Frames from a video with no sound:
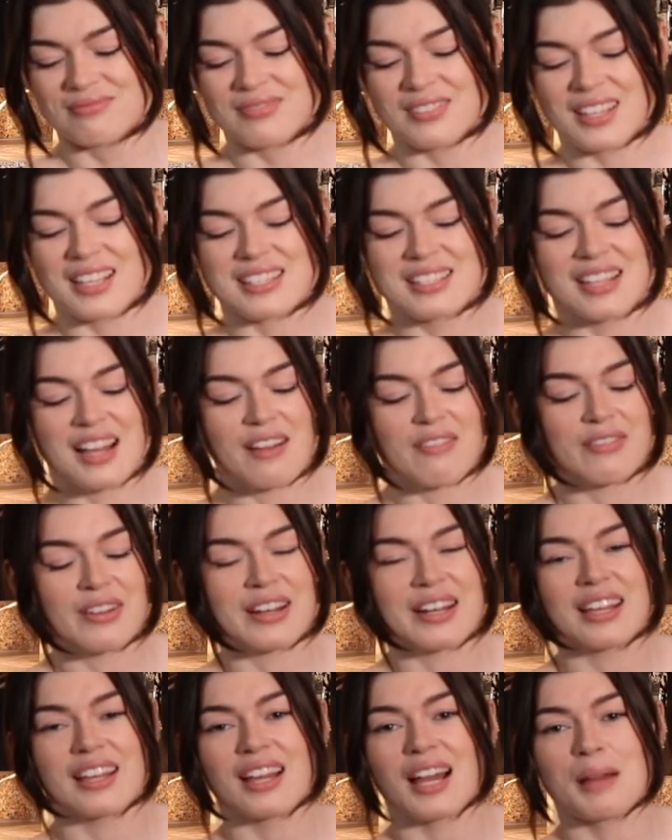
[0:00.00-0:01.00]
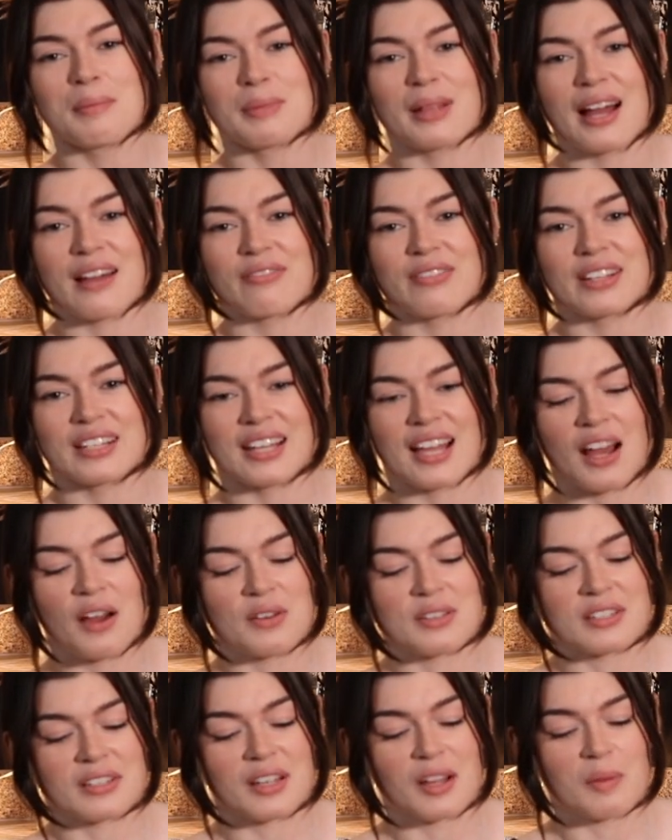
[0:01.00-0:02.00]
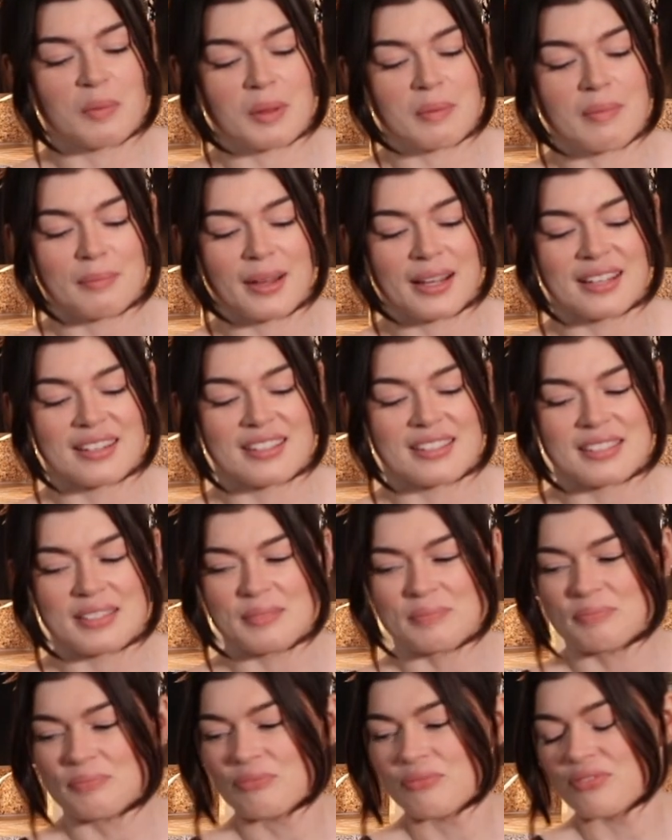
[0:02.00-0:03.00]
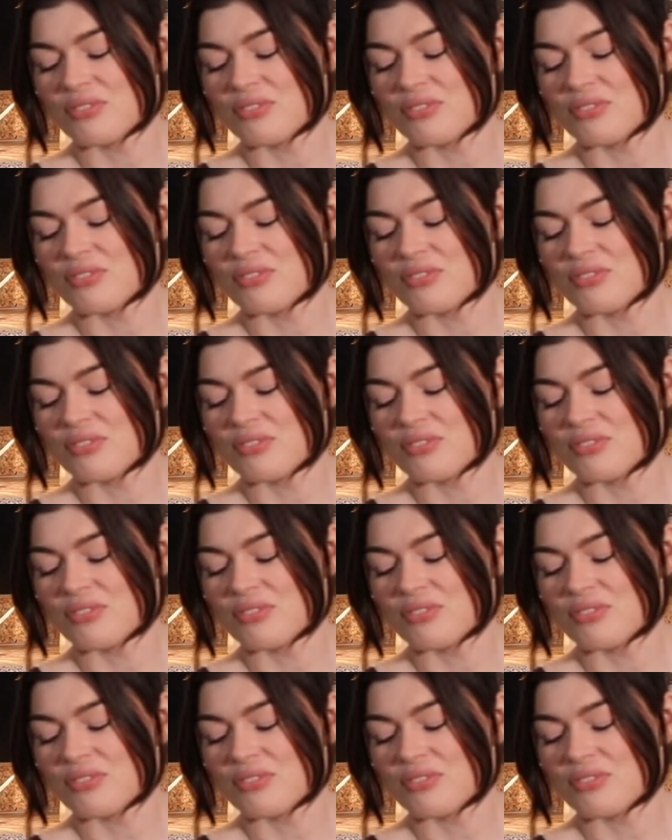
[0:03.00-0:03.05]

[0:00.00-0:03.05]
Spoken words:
it's not funny. I'm laughing now as a coping mechanism.